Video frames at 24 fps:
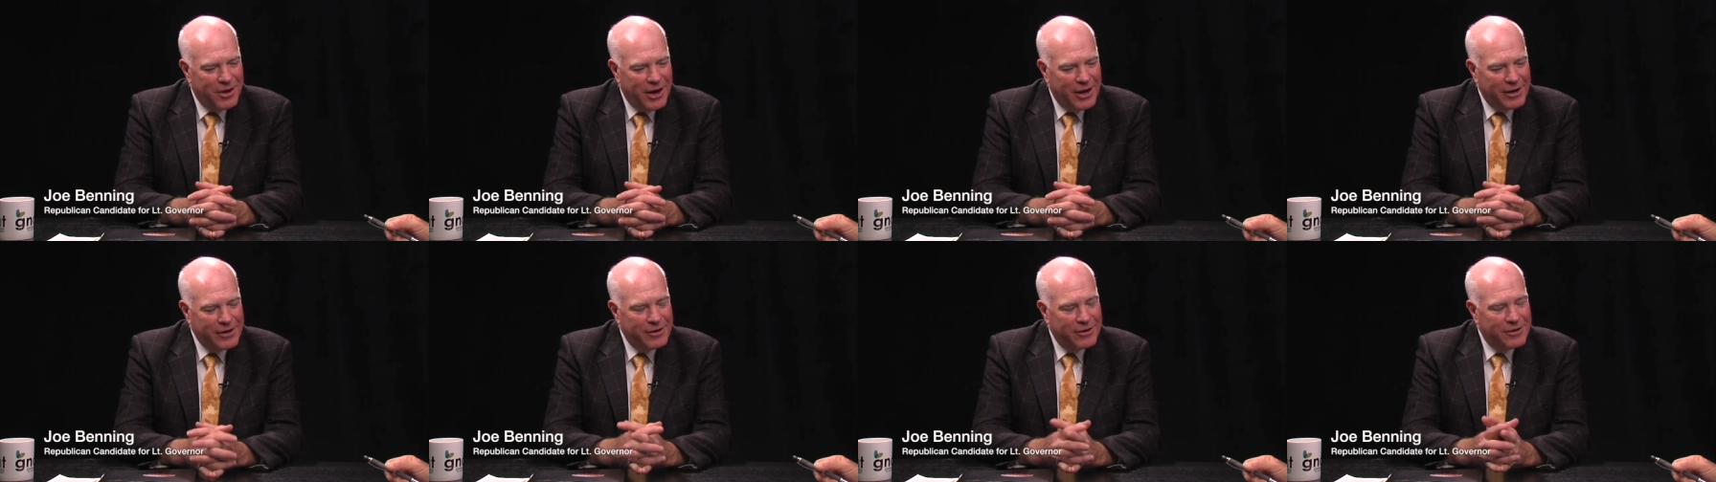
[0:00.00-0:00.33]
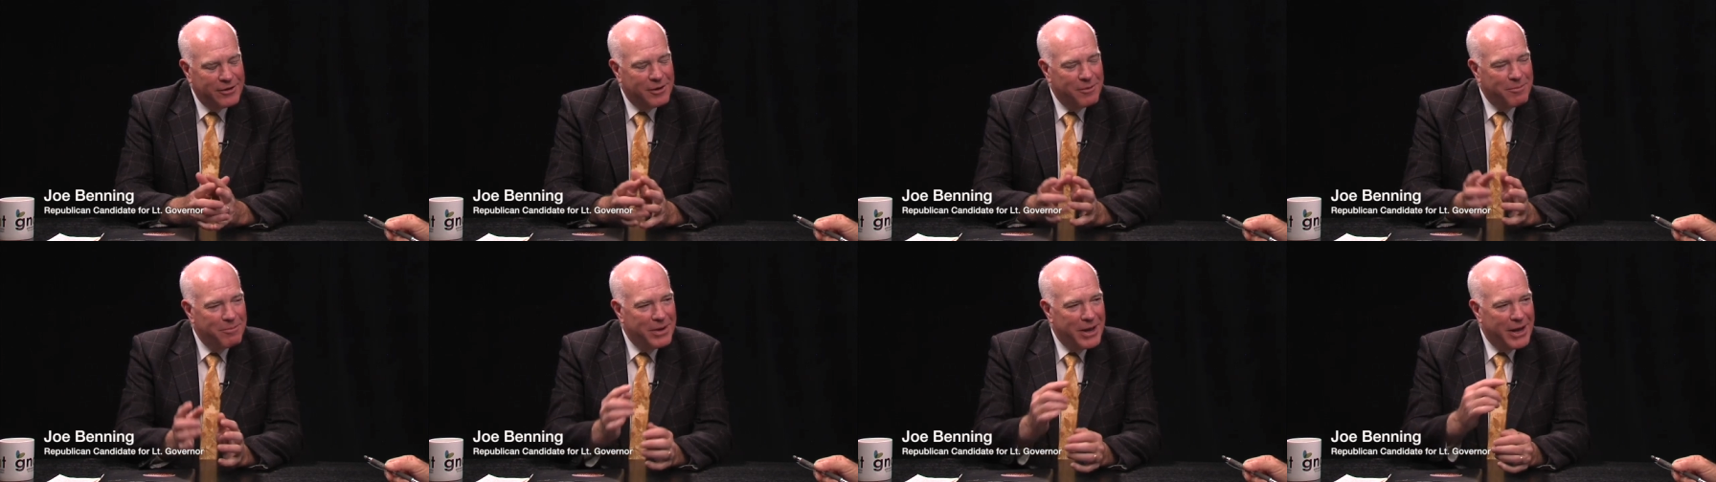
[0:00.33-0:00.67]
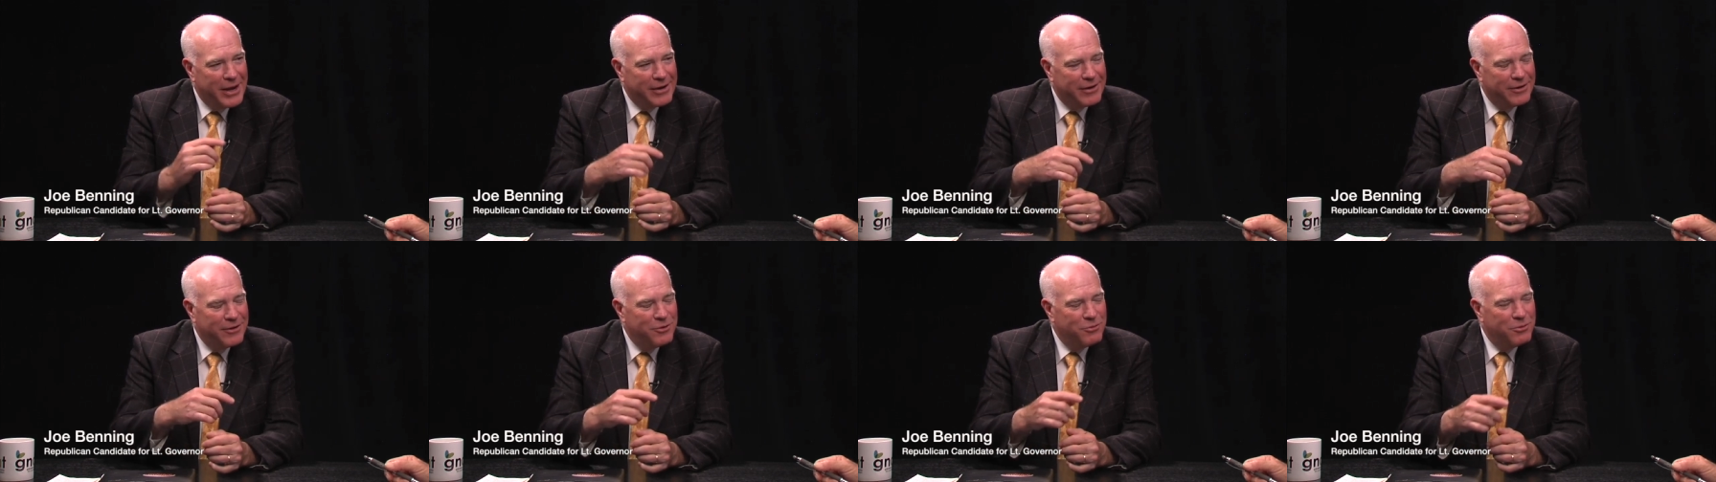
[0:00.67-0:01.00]
I could come
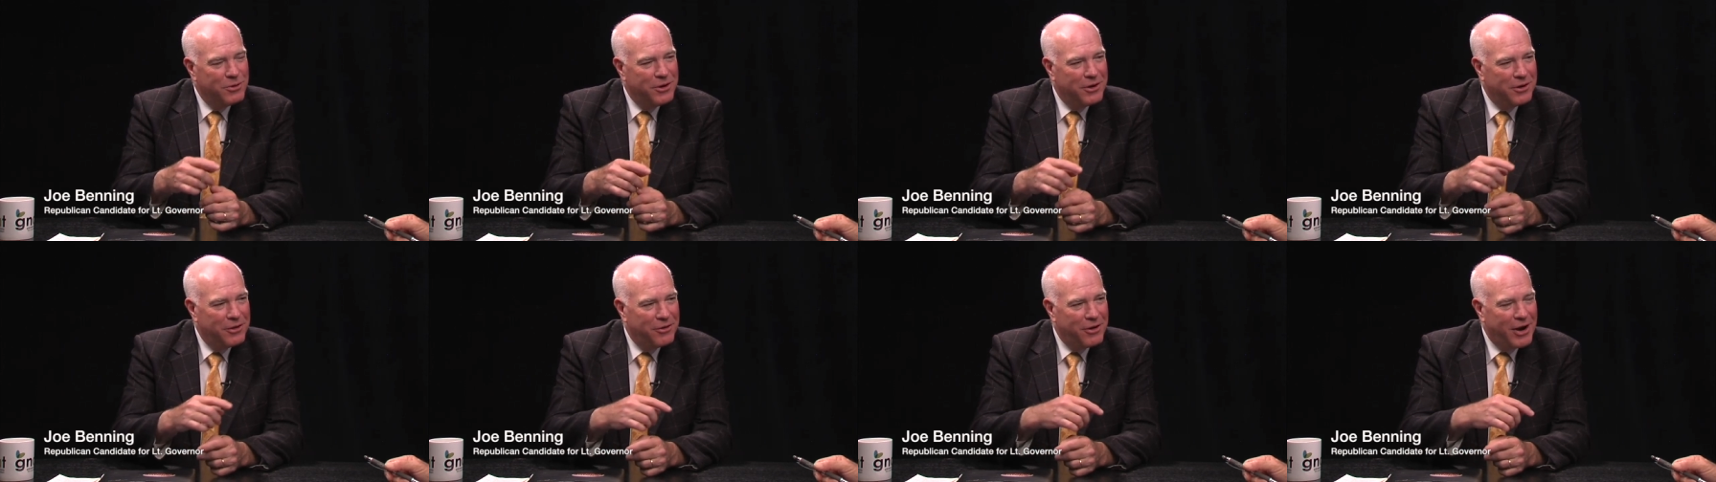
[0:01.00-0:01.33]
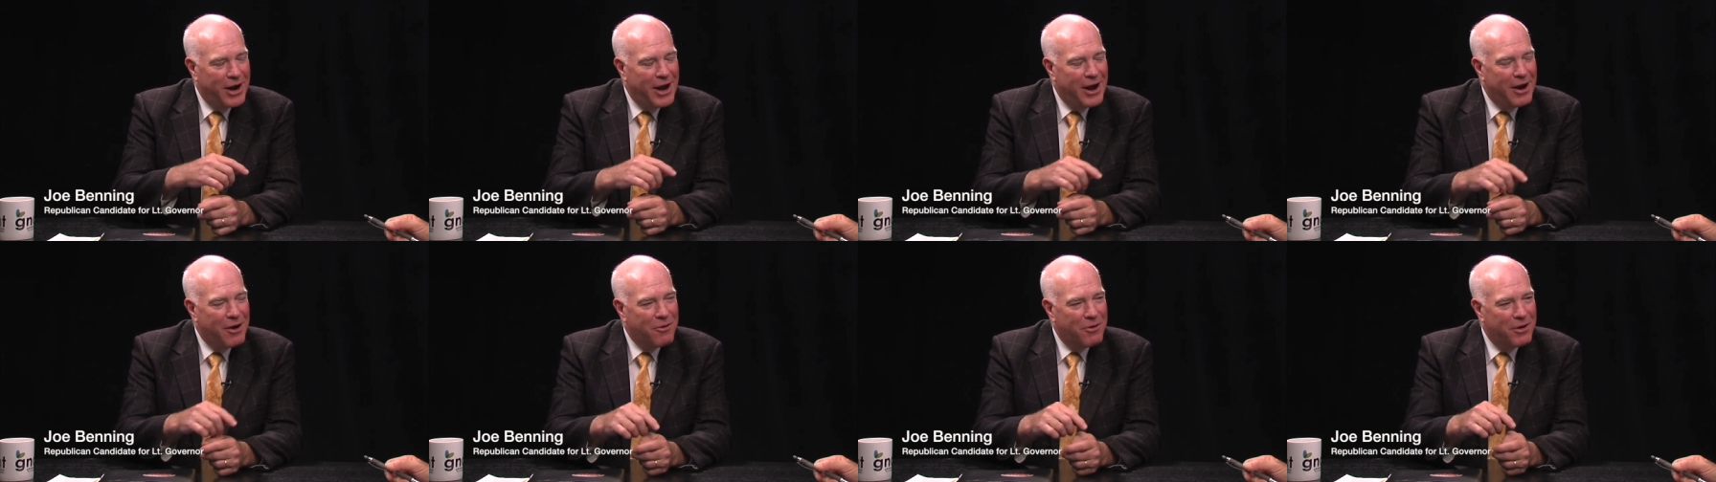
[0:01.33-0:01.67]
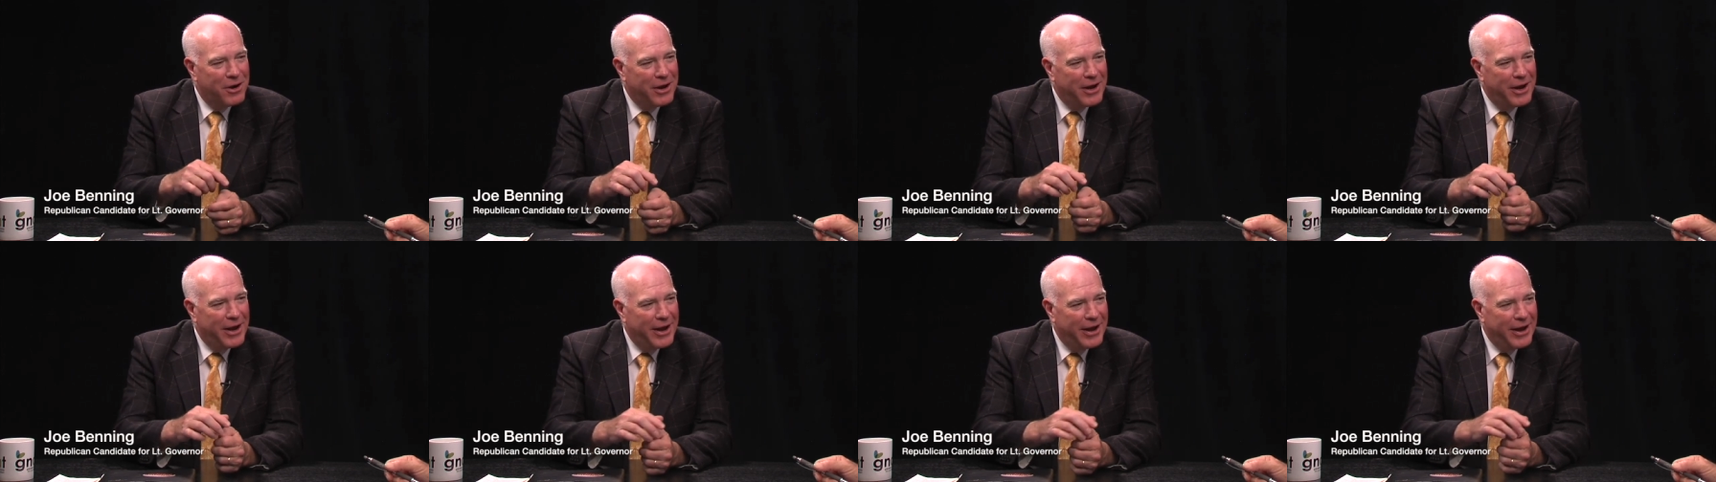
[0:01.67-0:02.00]
back and do another hour
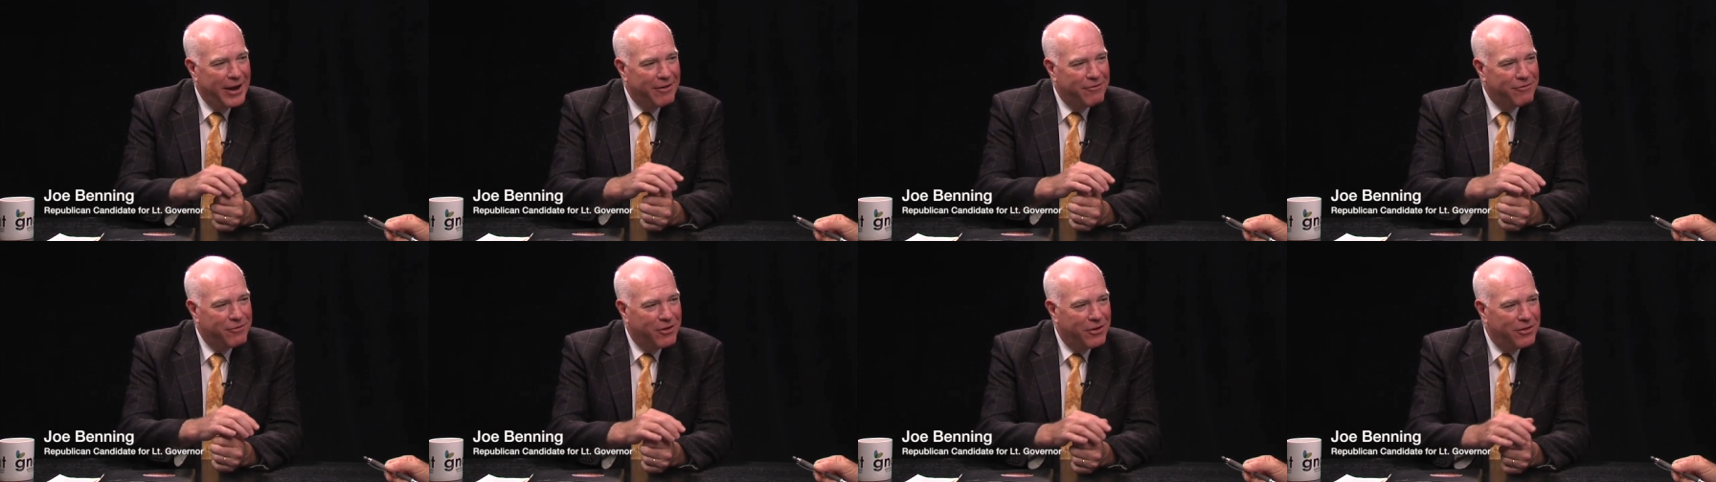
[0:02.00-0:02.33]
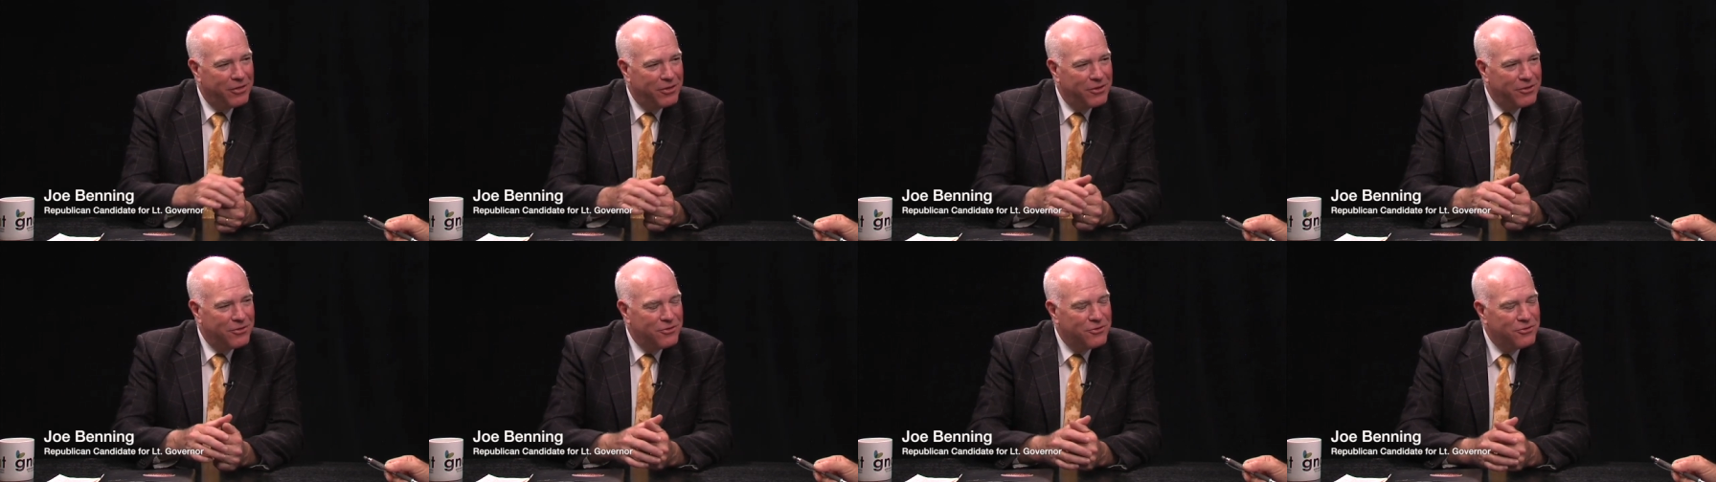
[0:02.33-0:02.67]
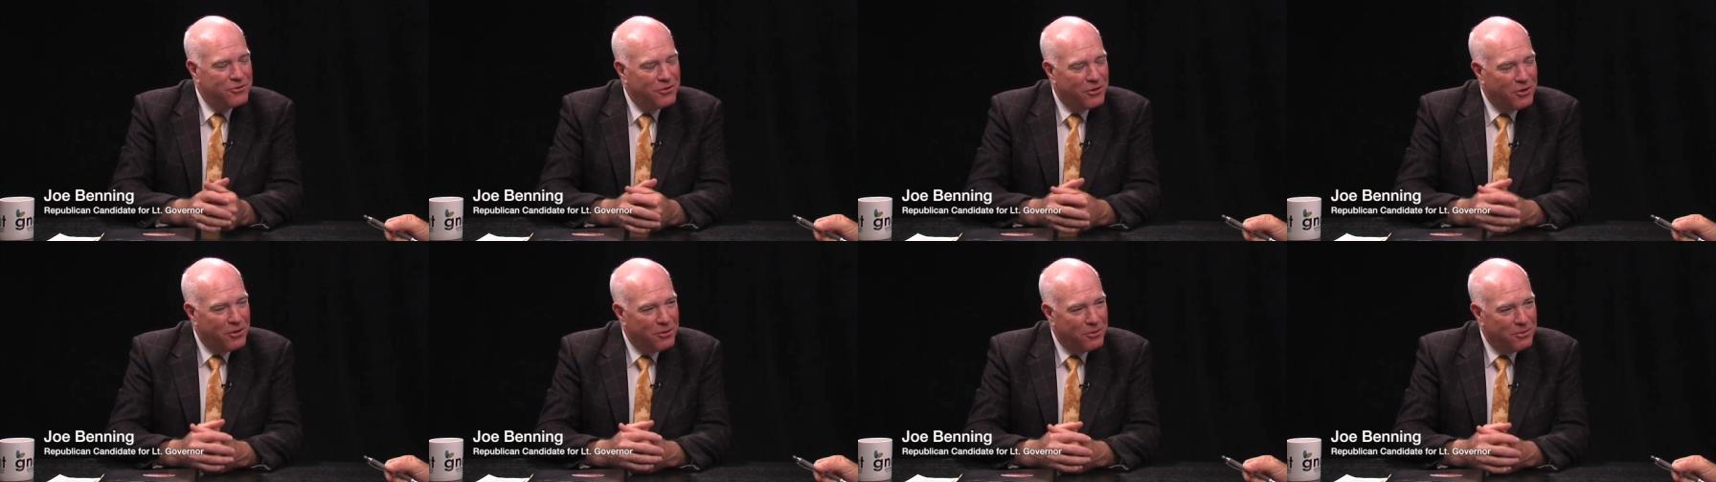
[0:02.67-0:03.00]
and a half on this
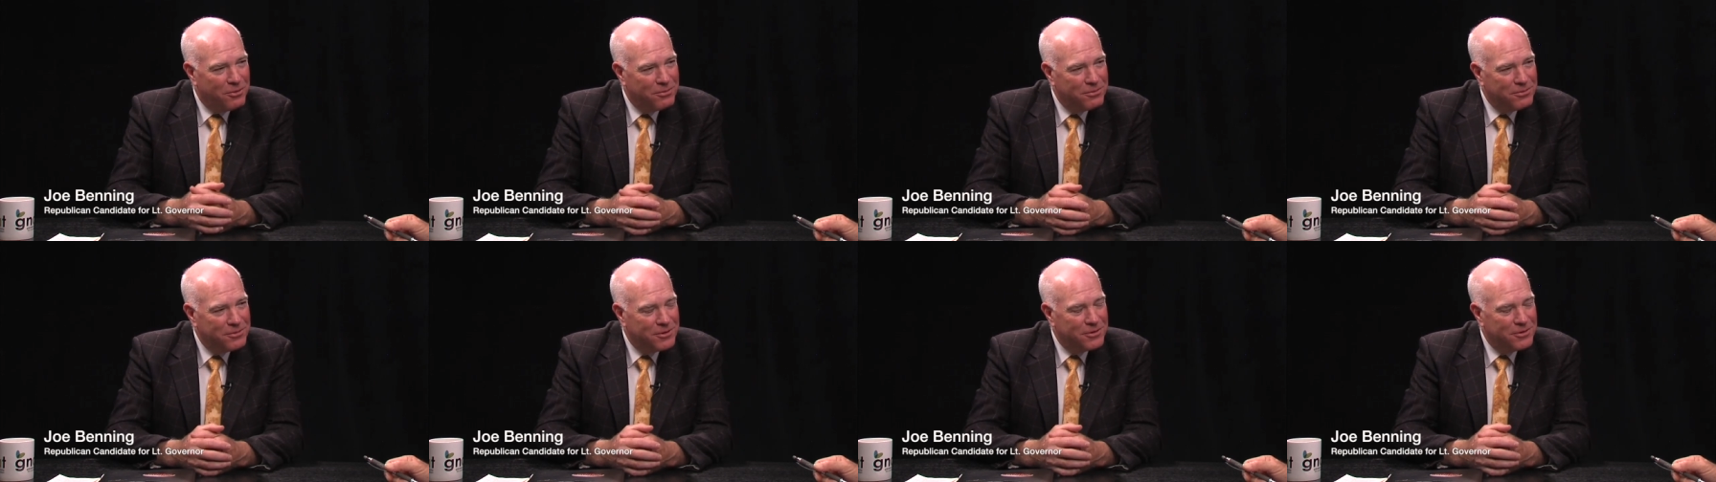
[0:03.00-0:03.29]
show